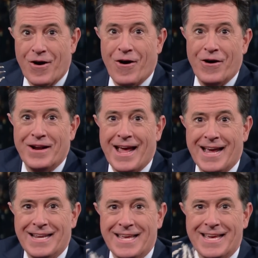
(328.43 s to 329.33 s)
on
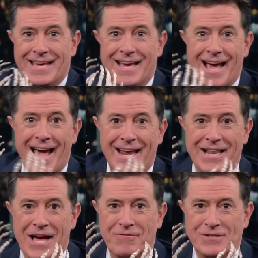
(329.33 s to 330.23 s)
A&E and
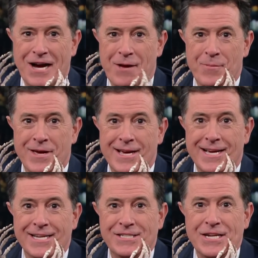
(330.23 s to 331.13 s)
Lifetime.
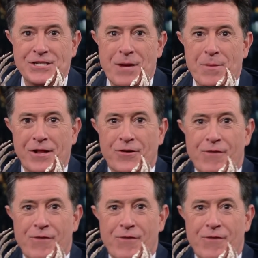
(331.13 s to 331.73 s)
TJ Miller,